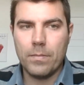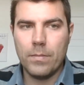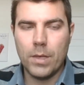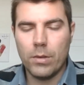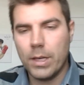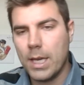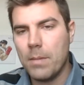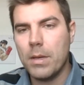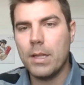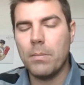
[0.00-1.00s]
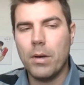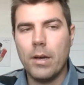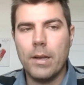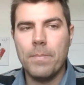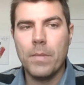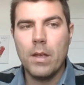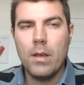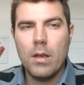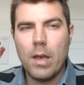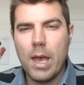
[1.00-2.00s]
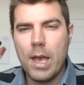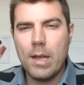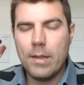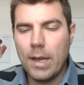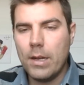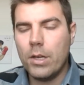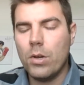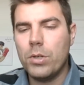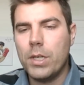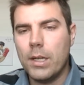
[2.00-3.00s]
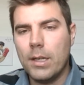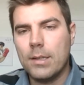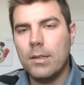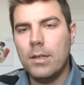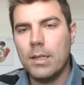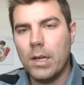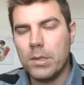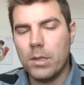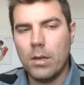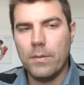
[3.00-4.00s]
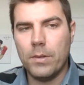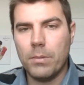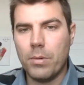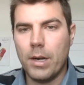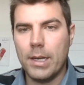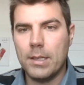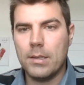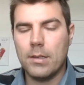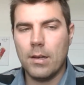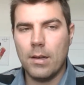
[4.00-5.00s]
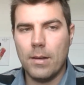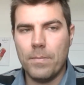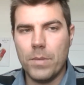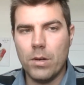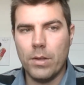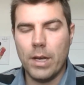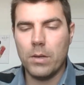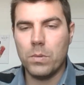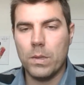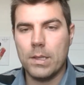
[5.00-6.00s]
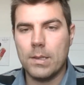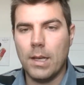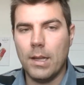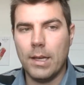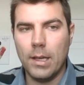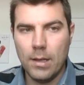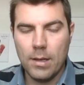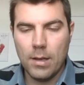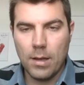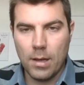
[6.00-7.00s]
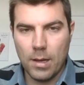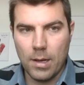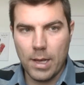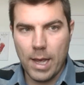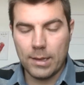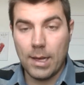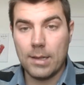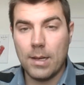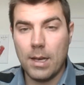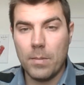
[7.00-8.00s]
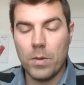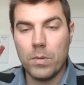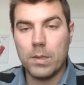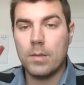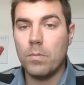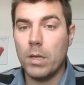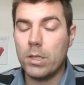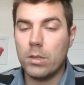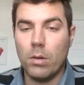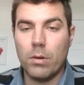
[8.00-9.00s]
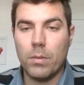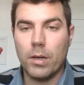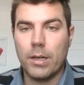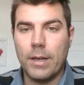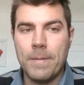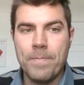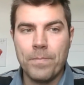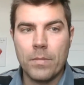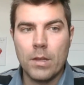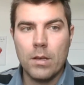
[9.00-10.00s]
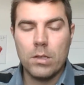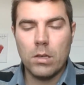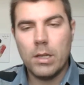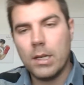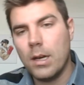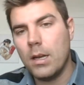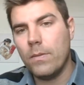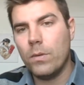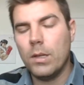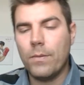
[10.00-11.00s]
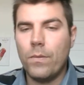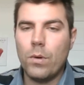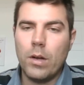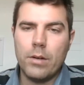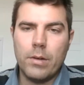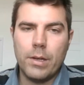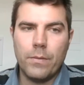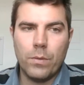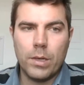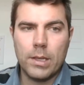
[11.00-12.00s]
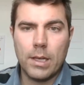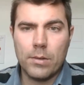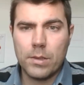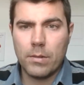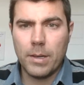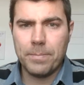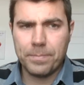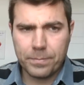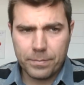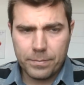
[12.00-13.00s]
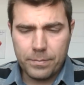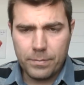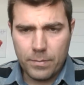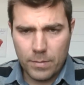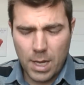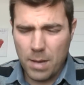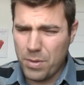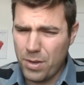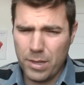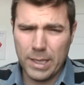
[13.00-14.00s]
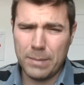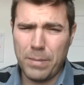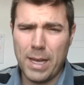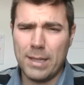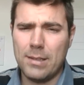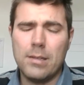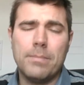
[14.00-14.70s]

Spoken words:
they came in, they bought it, and they negotiated like 30,000 off on the price. The house wasn't selling at that time; it was a much slower market, so they got it for like 440,000. Right? I'm sure they spent,